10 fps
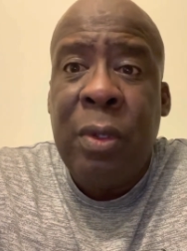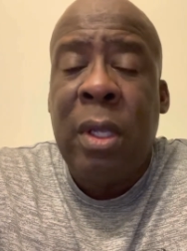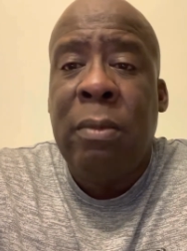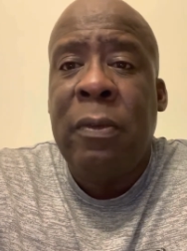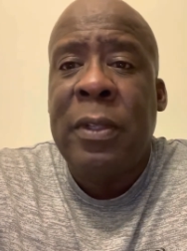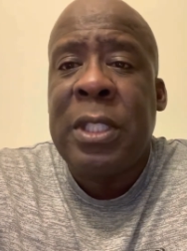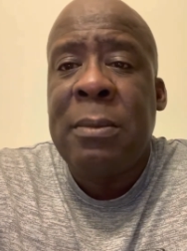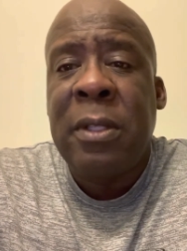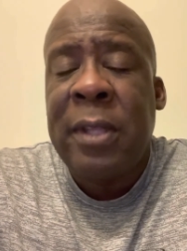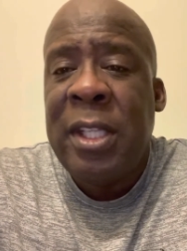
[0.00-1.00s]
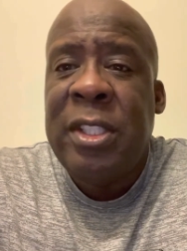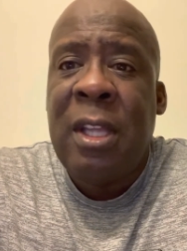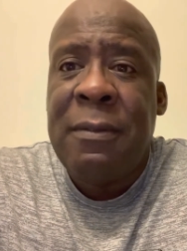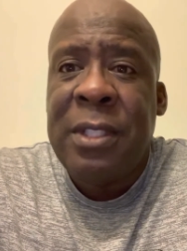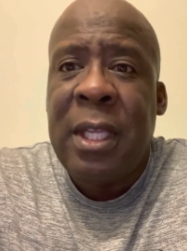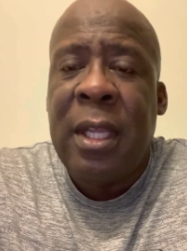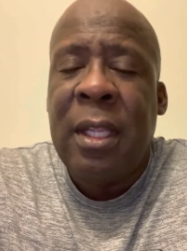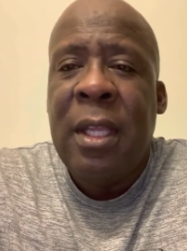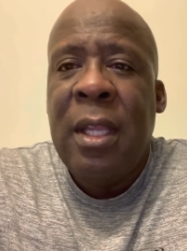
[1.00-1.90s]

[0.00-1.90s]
him for some of the things he have said.